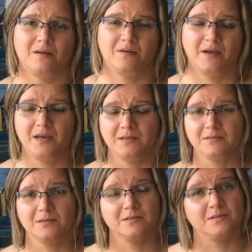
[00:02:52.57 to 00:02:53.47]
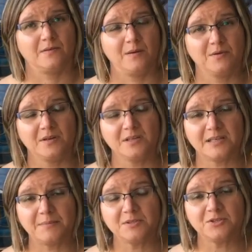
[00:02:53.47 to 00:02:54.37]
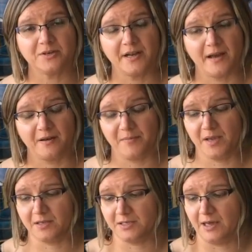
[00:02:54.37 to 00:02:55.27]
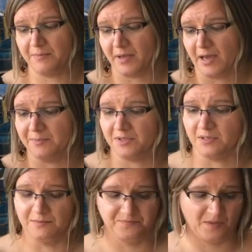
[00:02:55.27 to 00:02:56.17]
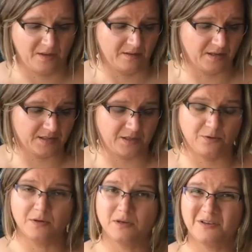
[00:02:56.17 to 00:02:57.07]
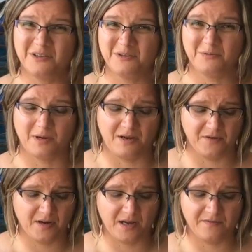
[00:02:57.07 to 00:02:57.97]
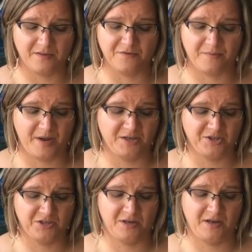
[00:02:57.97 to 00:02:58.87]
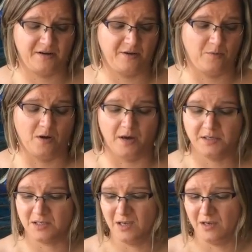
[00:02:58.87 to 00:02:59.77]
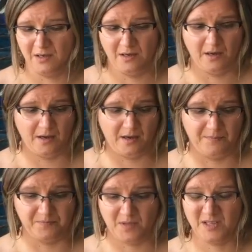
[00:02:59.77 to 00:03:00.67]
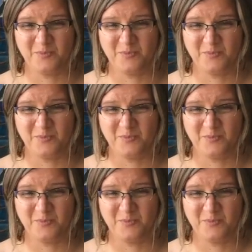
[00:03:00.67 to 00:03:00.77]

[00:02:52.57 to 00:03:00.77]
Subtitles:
Okay, so I'm going to demonstrate how to make a time capsule. Like I said, you can include whatever kind of information in here you want. It's